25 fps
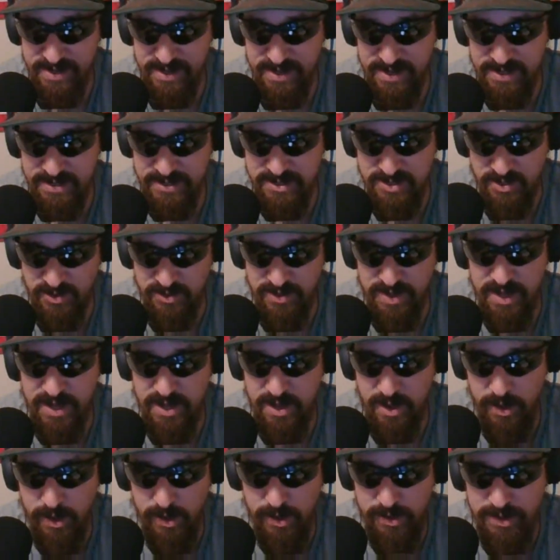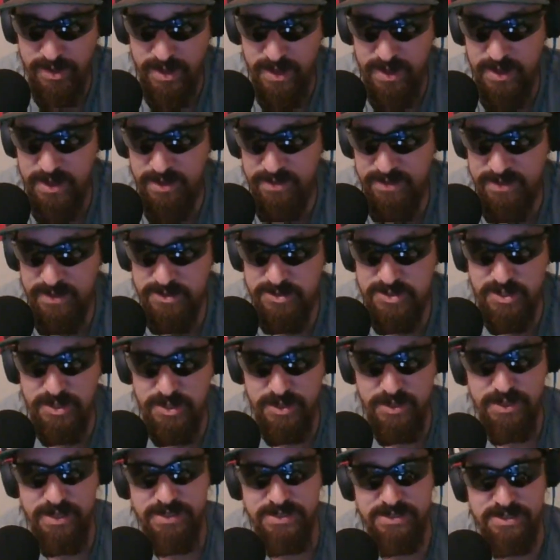and so they call it that, and there's a
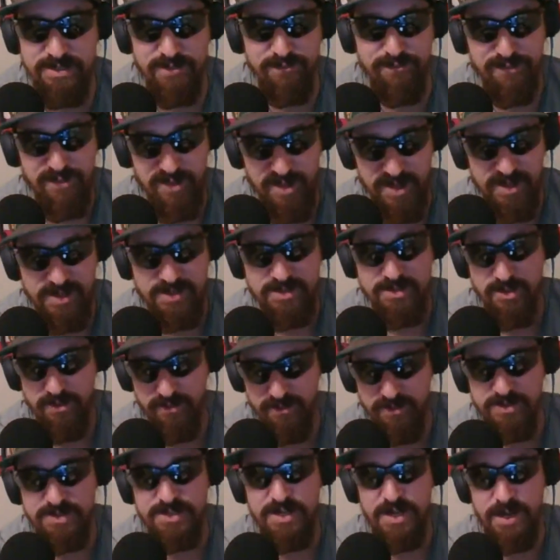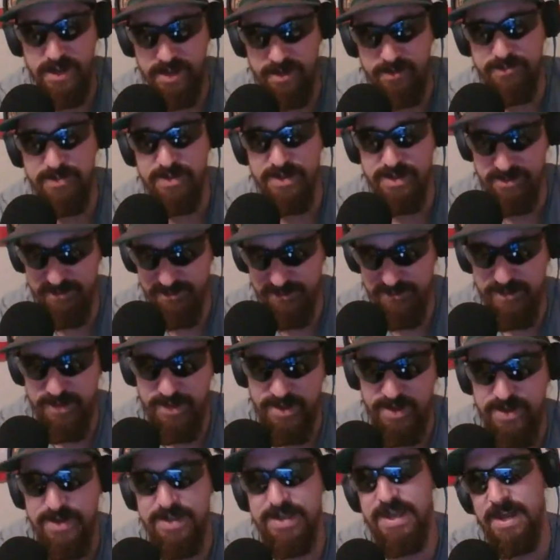list of things over time that have
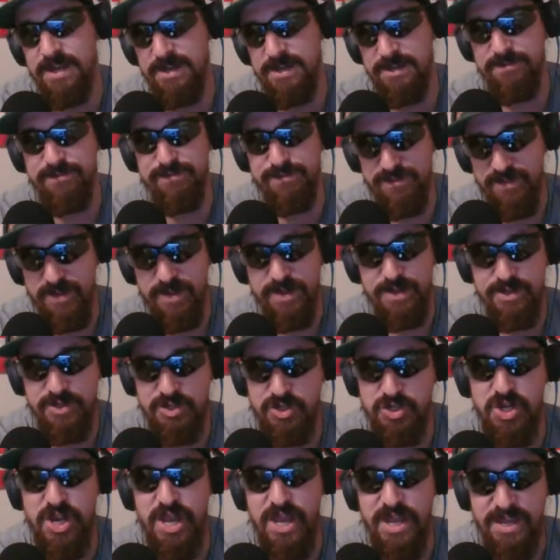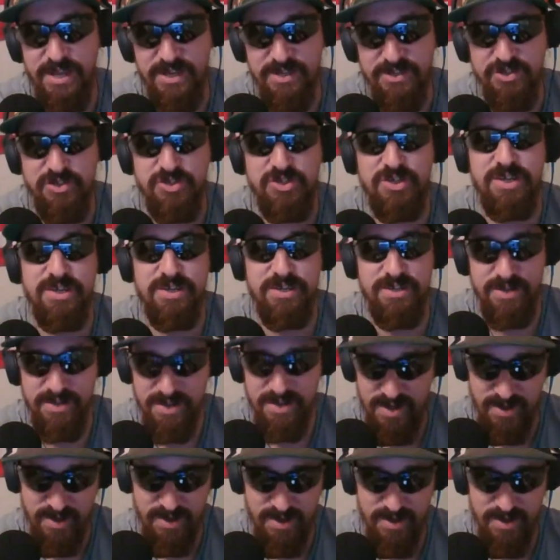kind of changed and,